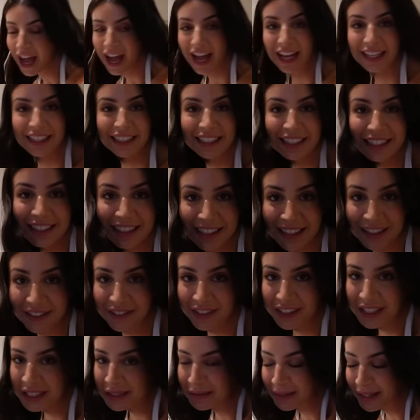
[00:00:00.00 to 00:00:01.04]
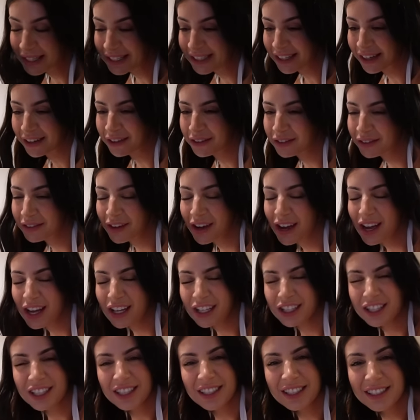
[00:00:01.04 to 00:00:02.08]
I nearly convinced myself,
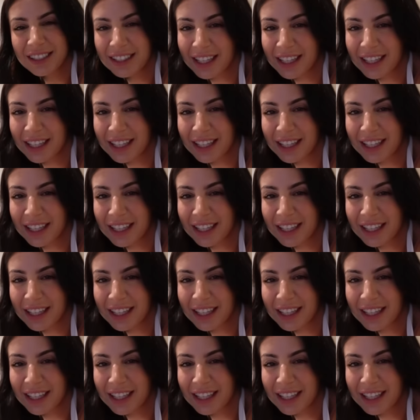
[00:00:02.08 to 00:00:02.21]
just